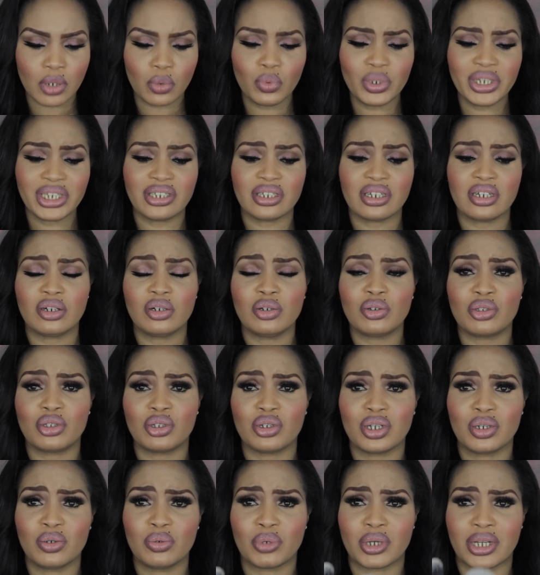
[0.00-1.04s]
which are
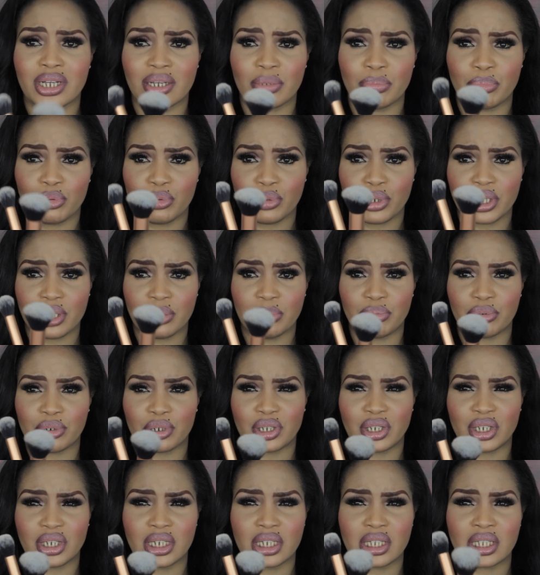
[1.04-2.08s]
also kabuki
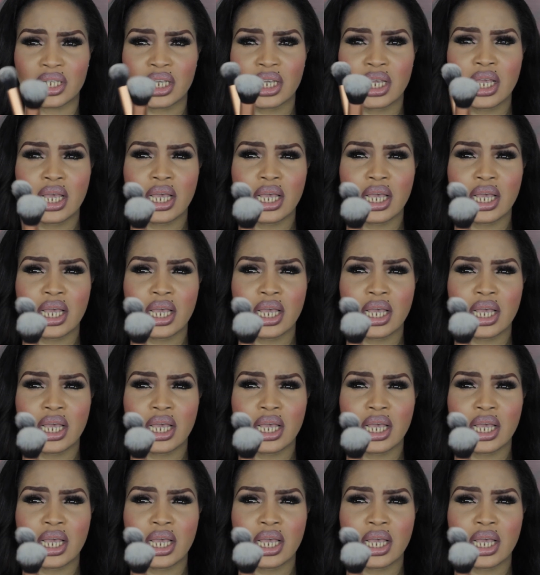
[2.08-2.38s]
brushes.